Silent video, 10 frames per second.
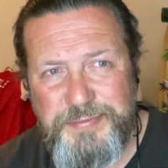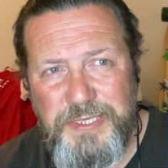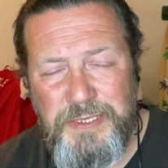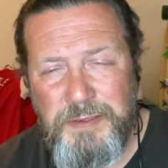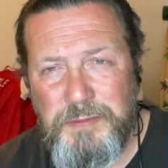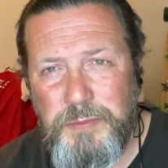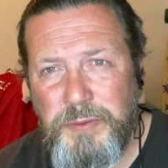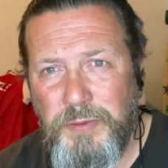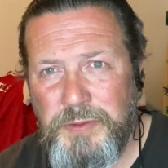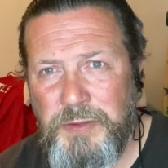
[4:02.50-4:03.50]
you know,
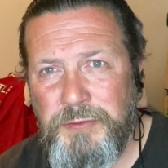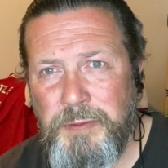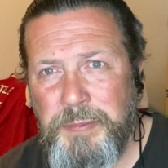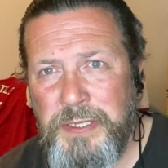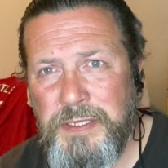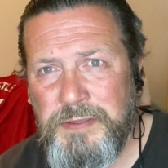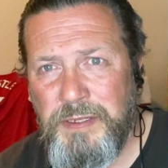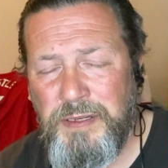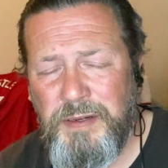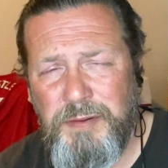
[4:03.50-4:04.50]
we've got different opinions.
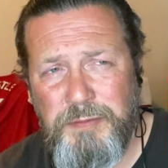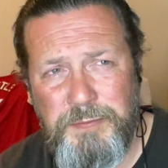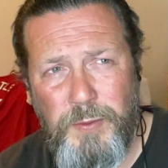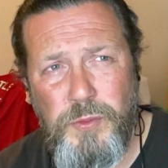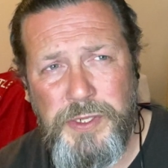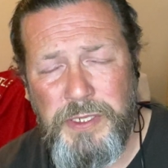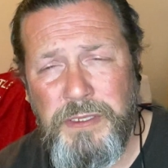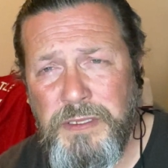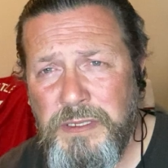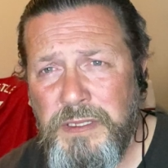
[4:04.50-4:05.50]
I don't fault you.
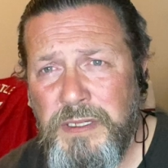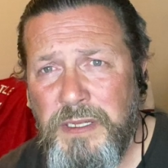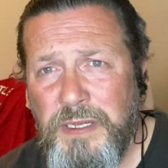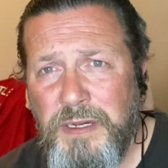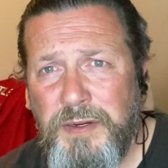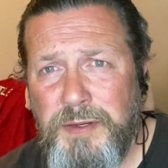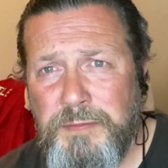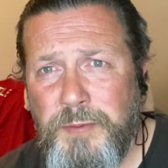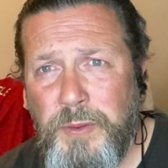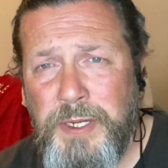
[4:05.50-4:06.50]
I don't
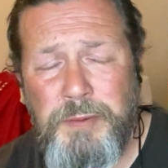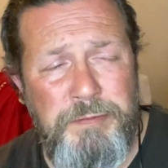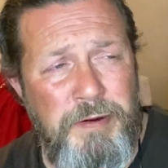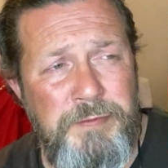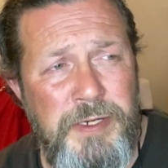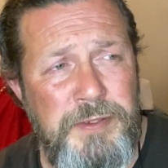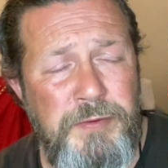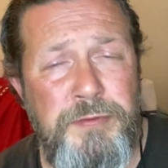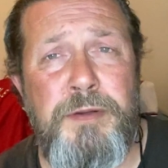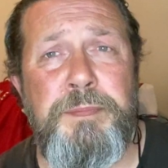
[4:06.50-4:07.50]
fault anyone for having a
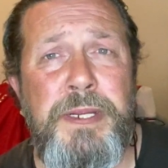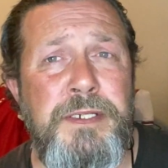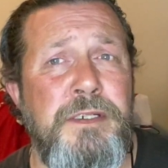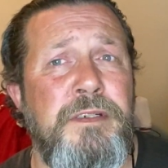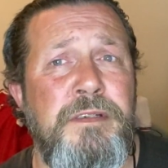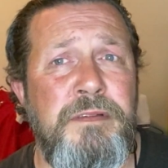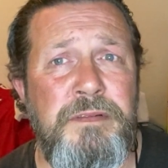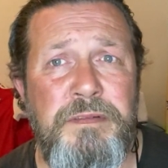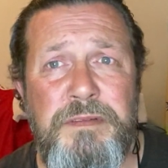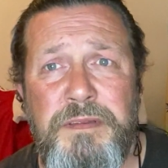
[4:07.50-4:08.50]
different opinion,
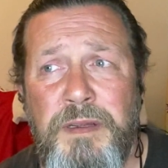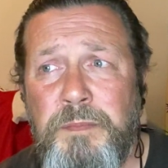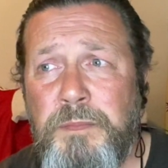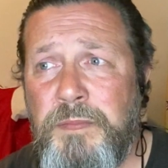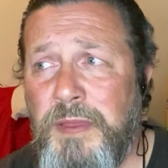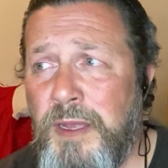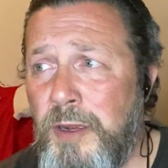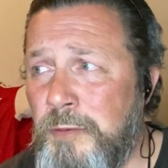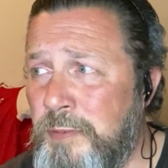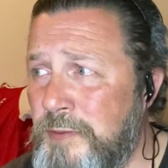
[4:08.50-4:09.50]
and I'm
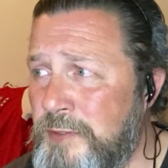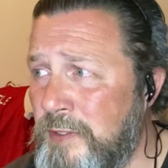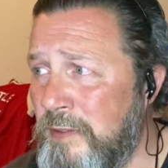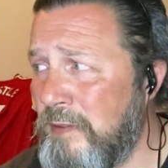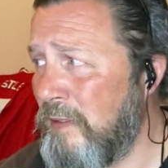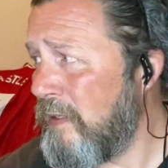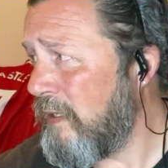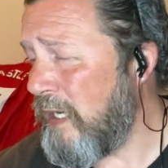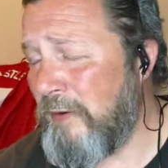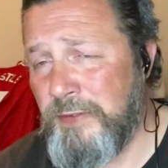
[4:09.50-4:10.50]
open to
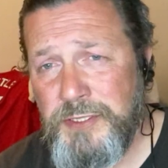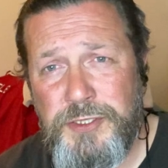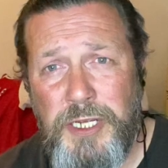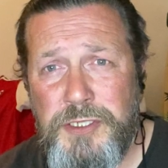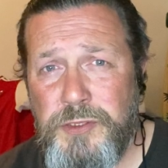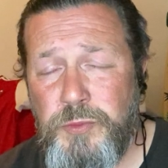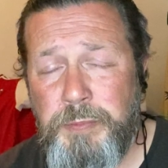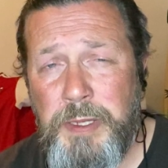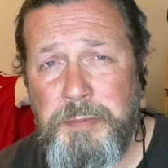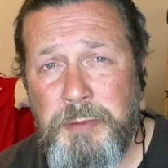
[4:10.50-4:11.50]
having discussions with
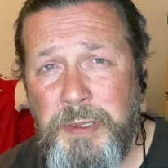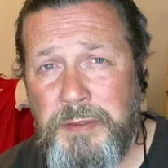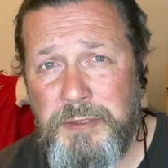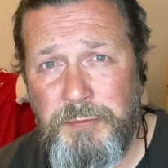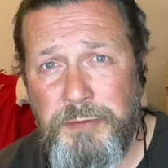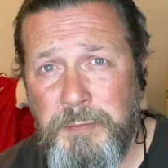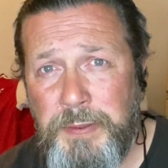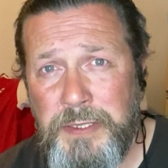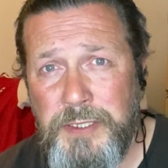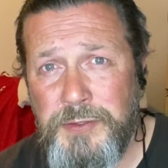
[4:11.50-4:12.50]
people about different
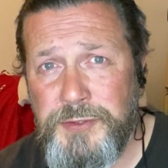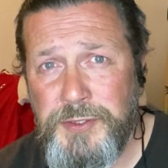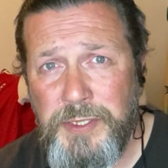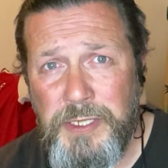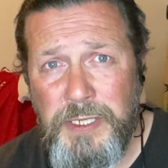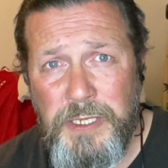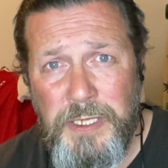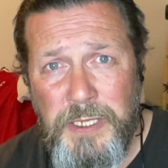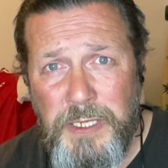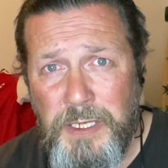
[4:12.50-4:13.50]
opinions.
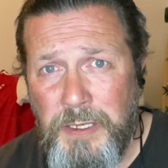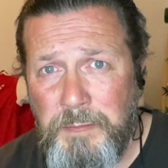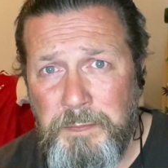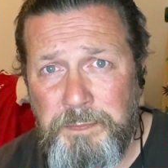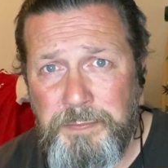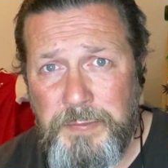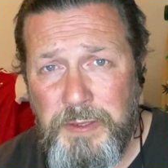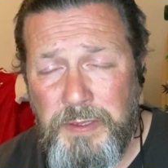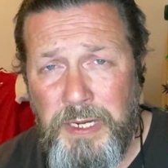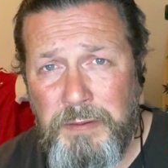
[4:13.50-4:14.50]

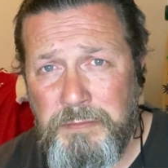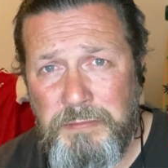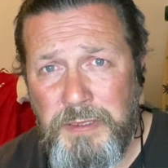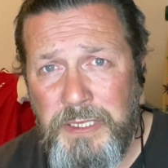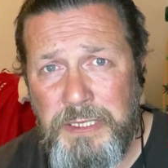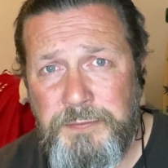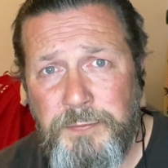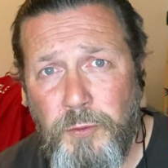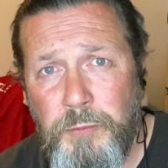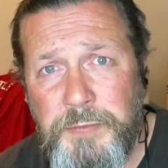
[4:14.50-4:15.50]
Our league
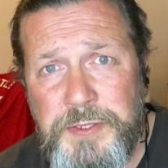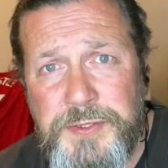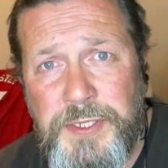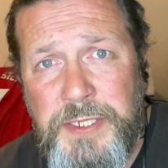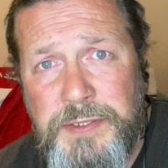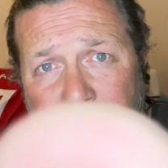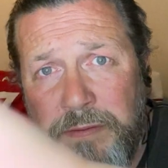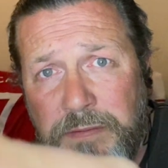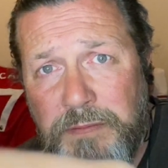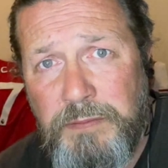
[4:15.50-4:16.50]
form this season,